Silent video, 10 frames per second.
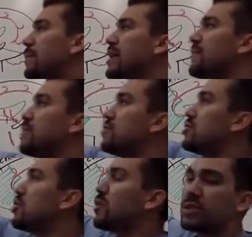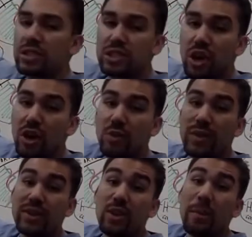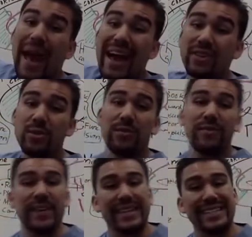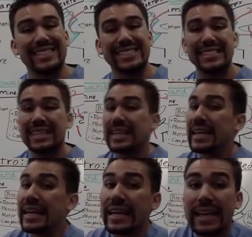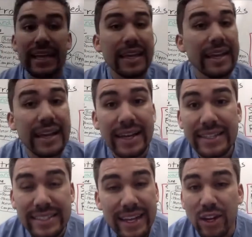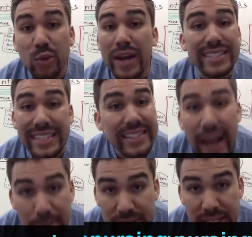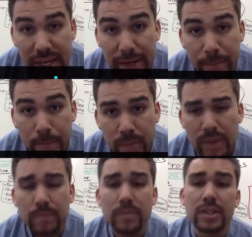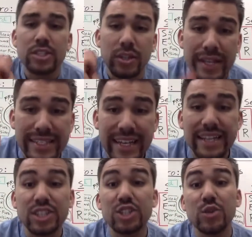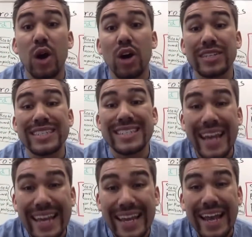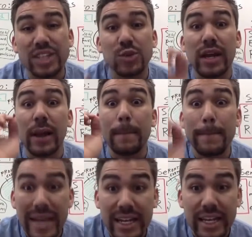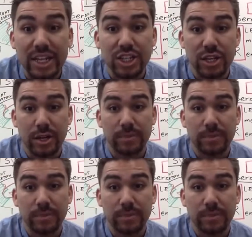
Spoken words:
but if you don't start with your pathophys, yeah, it's like you're wasting time studying. So let's get into our psychiatric medication